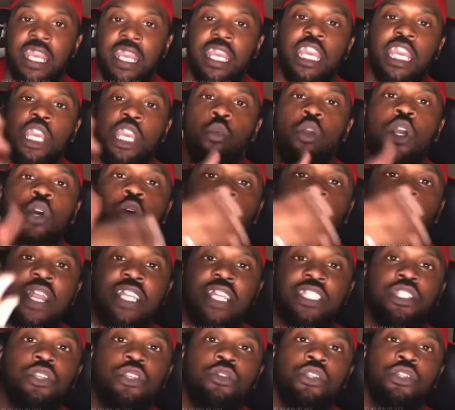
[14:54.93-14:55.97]
he will
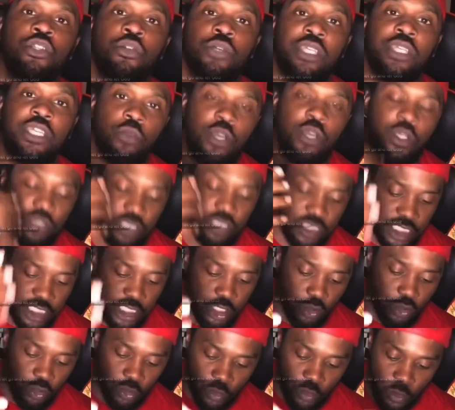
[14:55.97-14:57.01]
rescue you. He will see
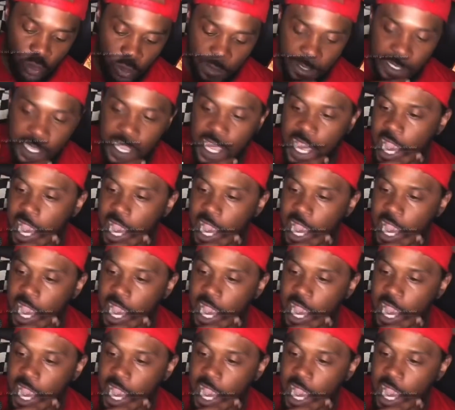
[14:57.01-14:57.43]
you through it.